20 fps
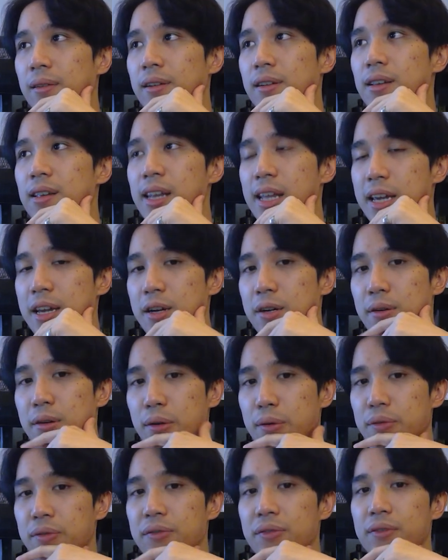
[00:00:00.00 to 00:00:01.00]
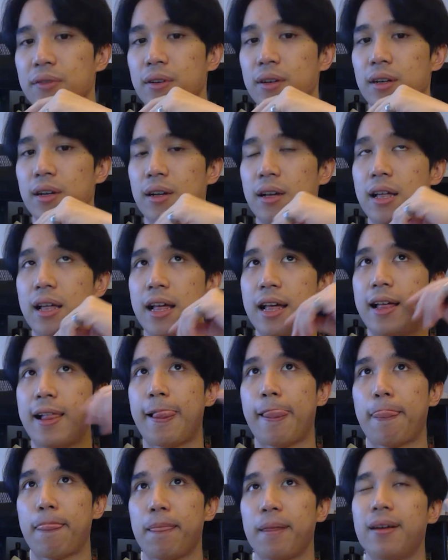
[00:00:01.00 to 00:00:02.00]
layer
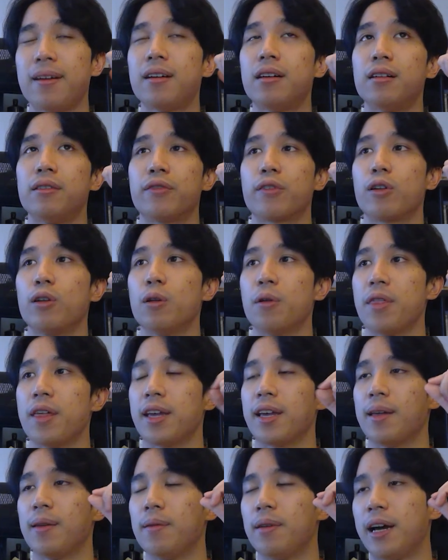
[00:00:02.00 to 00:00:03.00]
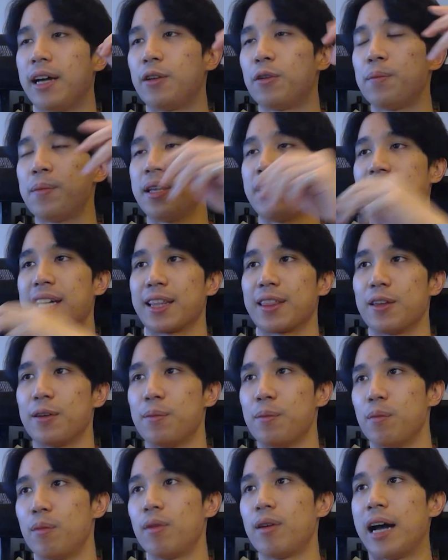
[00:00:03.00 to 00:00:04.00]
of clothing, and I don't mean like
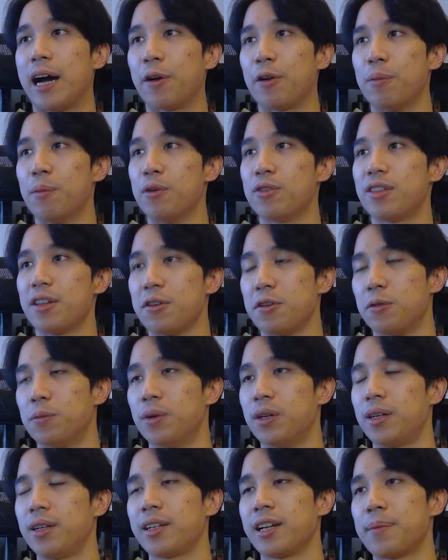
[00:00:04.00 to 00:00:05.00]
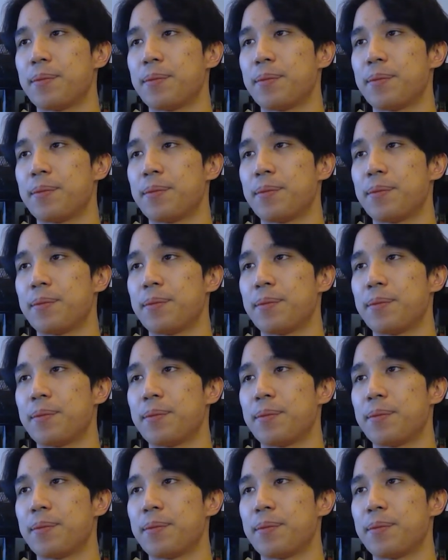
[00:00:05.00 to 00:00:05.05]
the outermost that you're wearing.